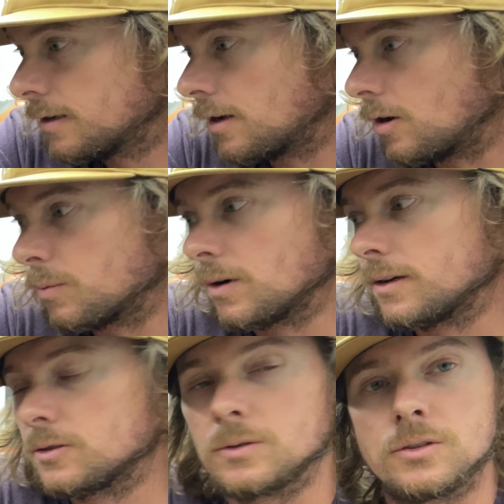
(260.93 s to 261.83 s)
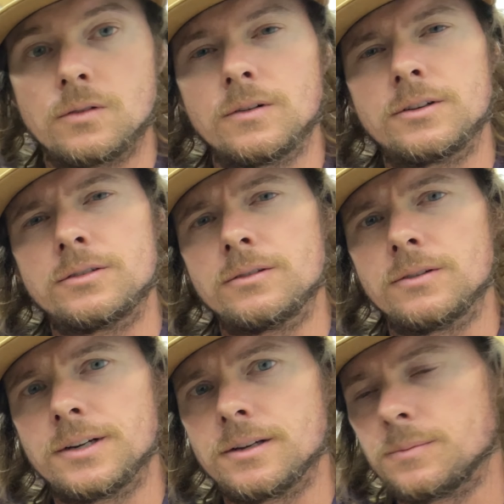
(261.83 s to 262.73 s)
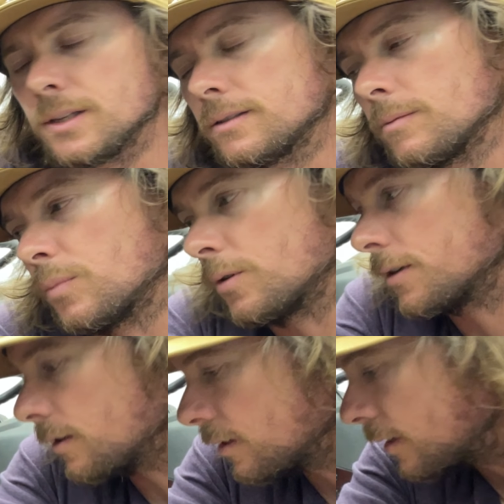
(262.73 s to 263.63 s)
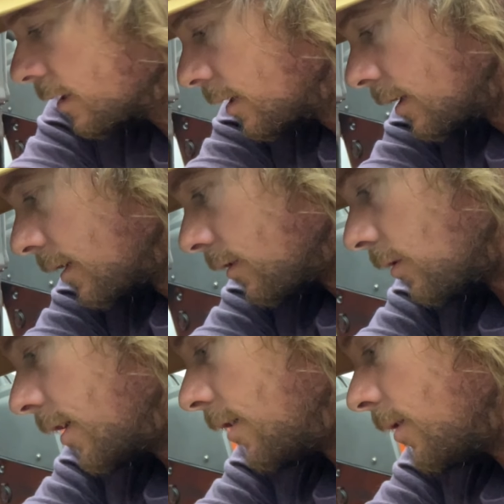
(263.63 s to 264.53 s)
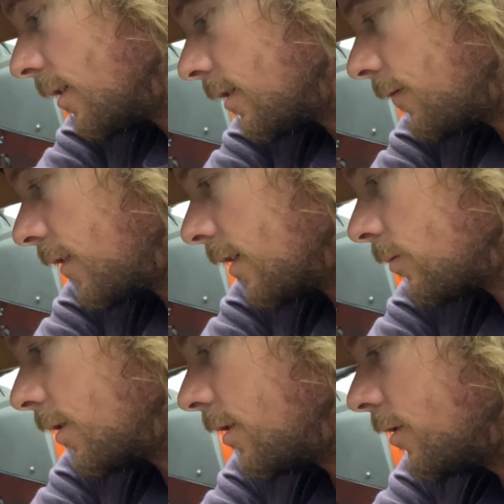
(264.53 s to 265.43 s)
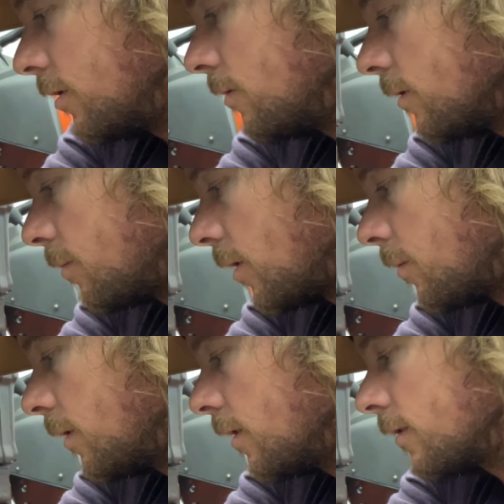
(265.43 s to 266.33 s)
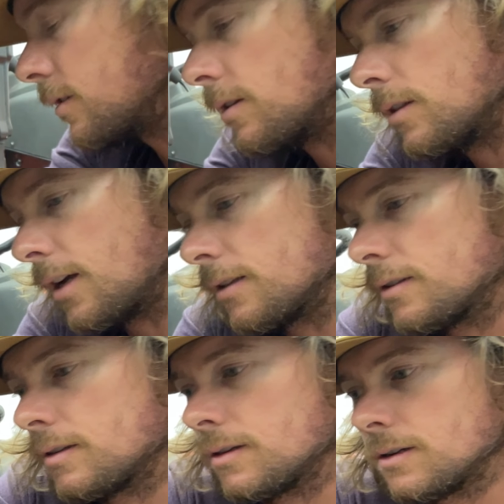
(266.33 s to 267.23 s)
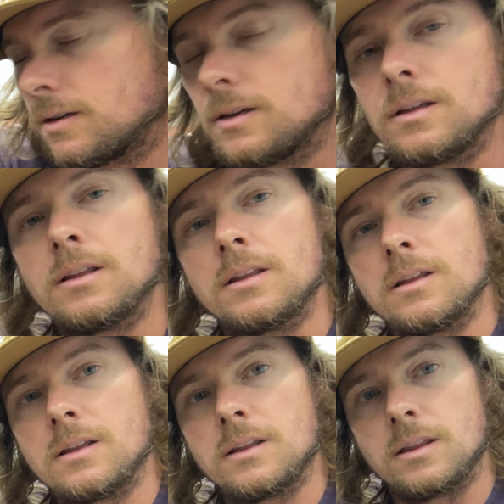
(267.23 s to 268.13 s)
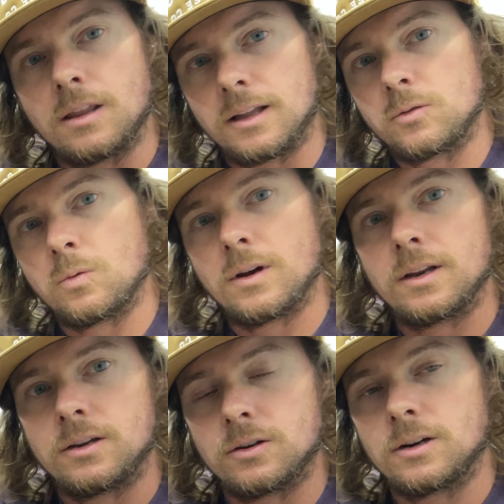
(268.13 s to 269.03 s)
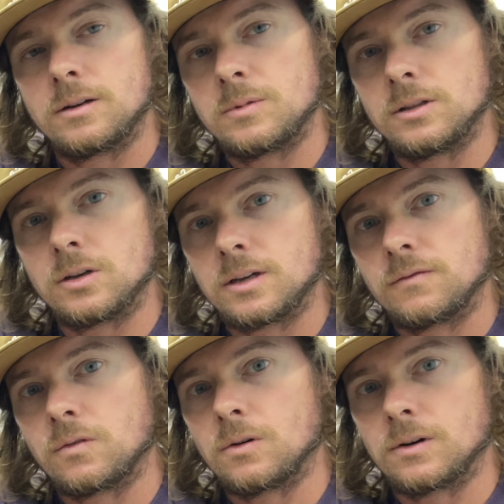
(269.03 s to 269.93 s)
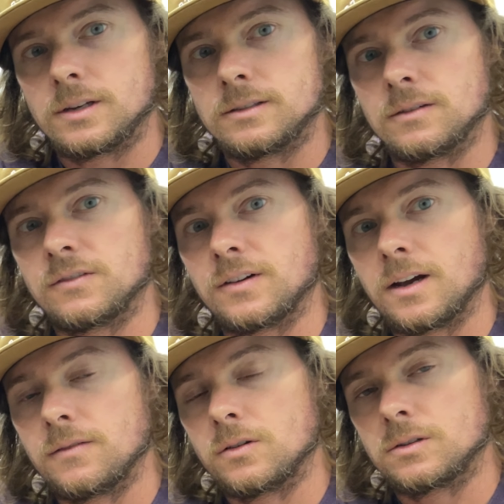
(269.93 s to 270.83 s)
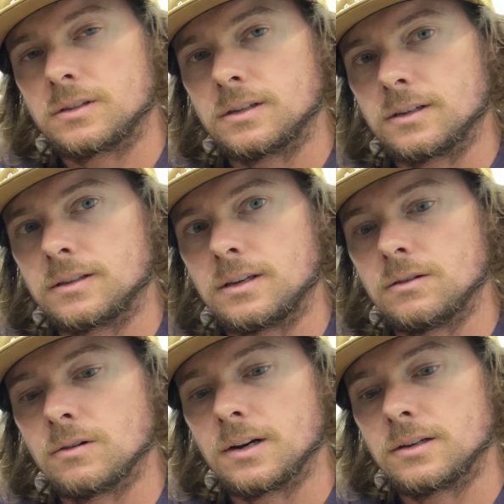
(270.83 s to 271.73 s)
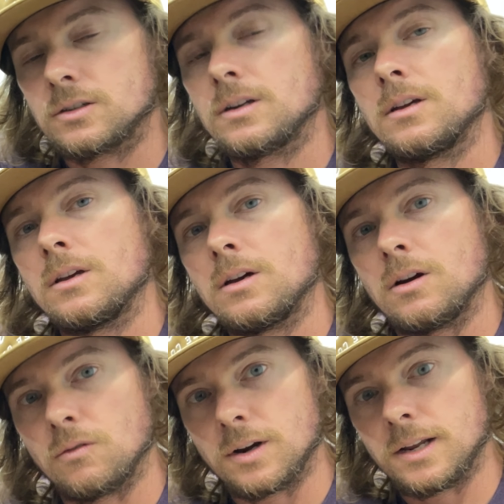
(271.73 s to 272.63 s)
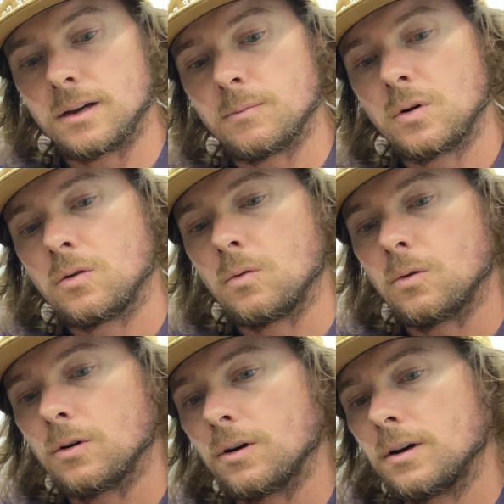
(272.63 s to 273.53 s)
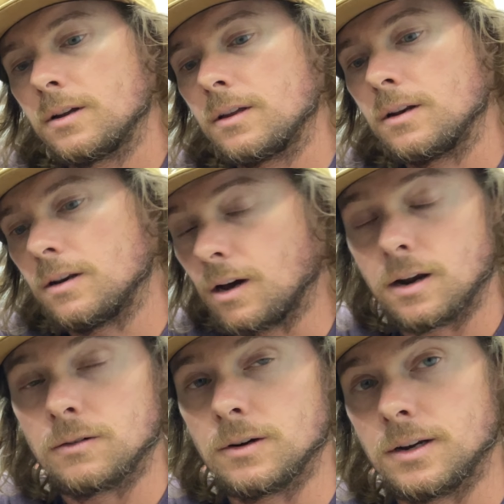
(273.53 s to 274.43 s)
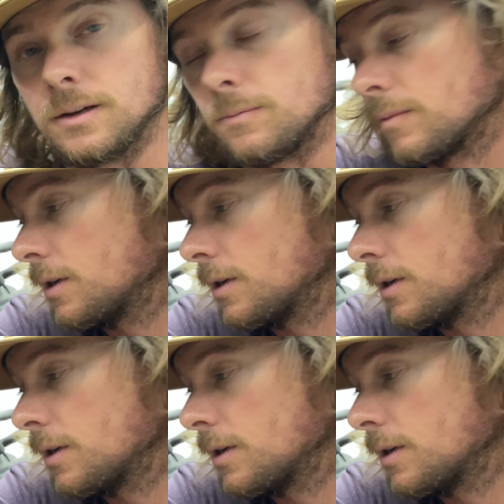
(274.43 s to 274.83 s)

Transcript: I'll probably switch over to Iridium at some point. So anyways, if that's what you're doing with spark plugs, that's what you're going to be looking for, is the 5 or 6 heat range Iridium or non-Iridium